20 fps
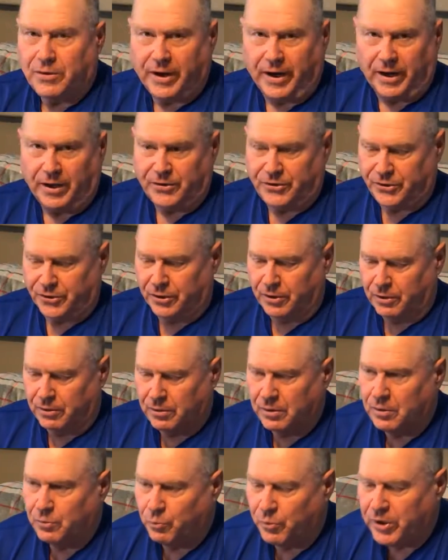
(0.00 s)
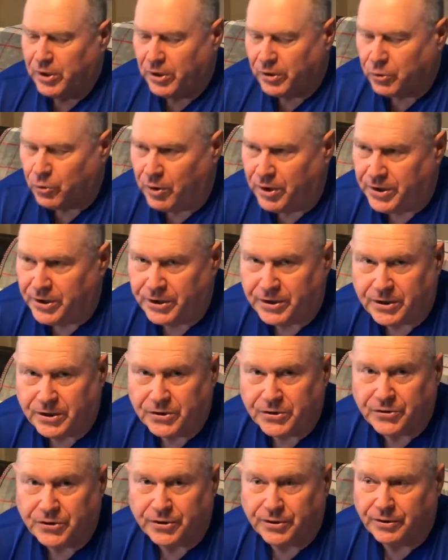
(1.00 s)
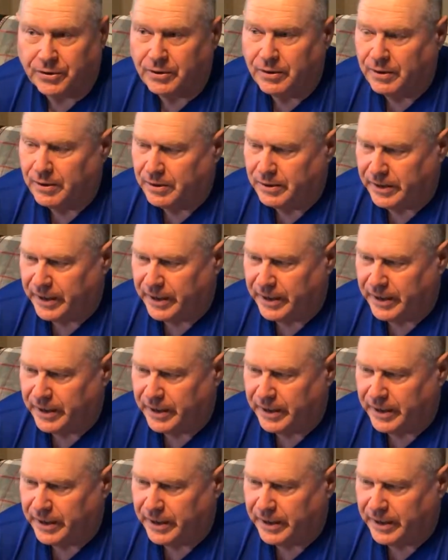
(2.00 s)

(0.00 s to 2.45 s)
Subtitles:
Okay, so we are going to consider